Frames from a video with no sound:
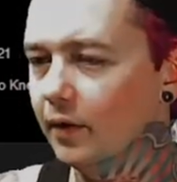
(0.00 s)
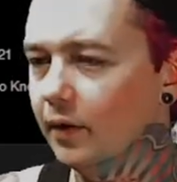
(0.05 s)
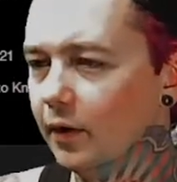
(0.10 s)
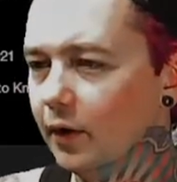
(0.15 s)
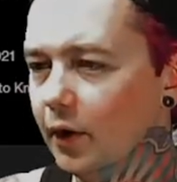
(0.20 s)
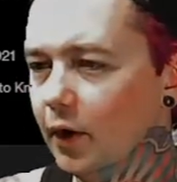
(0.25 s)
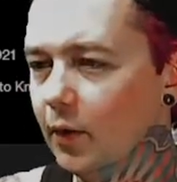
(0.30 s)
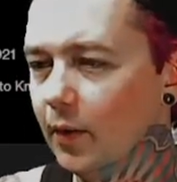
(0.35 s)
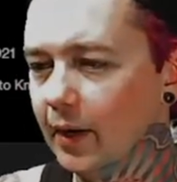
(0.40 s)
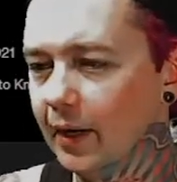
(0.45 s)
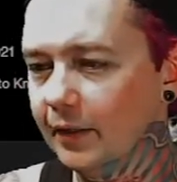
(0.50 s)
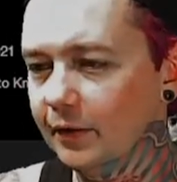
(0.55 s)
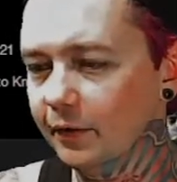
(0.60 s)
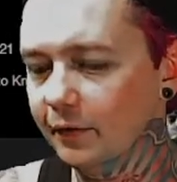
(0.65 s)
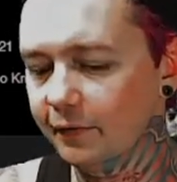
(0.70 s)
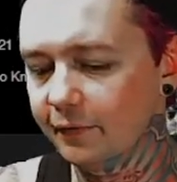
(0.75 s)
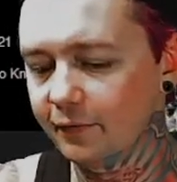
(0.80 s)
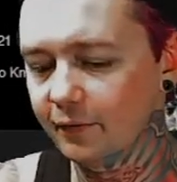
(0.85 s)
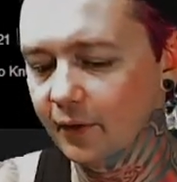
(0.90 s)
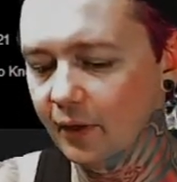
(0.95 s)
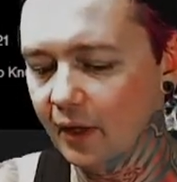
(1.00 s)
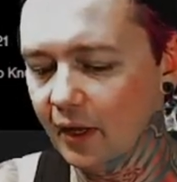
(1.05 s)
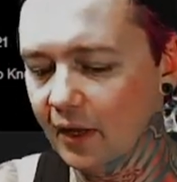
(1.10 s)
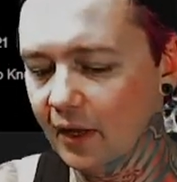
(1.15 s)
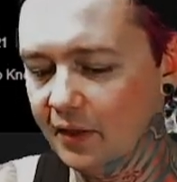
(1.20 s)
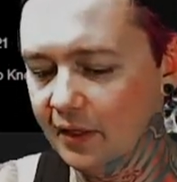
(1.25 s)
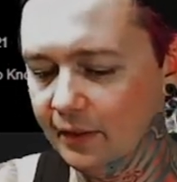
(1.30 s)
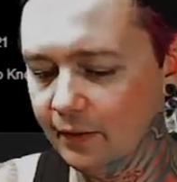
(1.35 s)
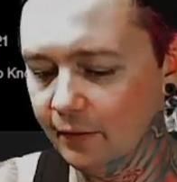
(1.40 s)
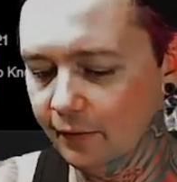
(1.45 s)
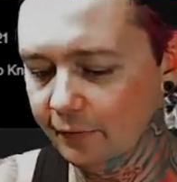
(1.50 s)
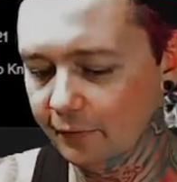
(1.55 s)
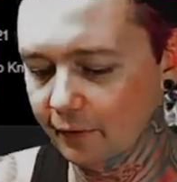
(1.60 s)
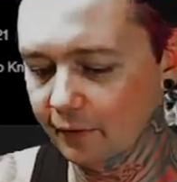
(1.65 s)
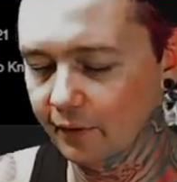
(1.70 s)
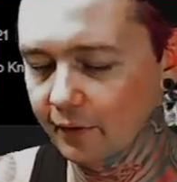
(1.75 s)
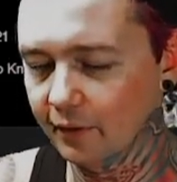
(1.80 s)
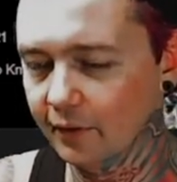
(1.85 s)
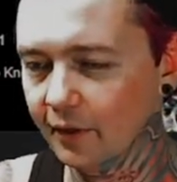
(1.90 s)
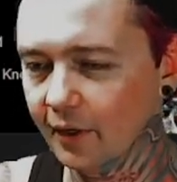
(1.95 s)
Oh, I like those. I think those
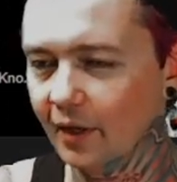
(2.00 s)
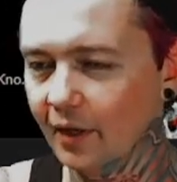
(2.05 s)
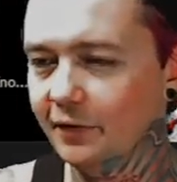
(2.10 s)
are